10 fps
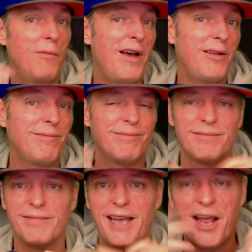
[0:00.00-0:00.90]
Well,
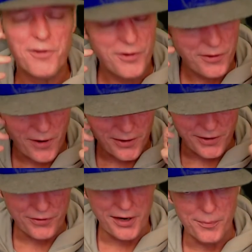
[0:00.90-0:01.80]
Enter the
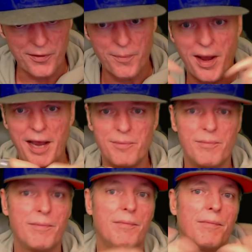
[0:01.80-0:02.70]
Darkness comes to
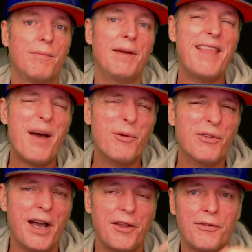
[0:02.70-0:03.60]
mind, but that
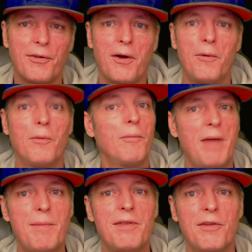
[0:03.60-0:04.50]
was kind of slow.
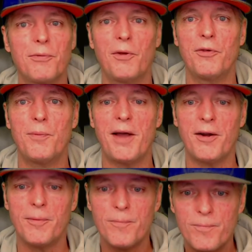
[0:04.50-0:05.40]
Maybe this one's
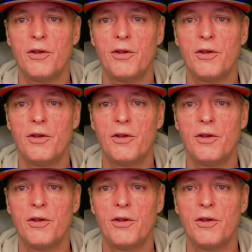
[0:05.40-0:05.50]
better.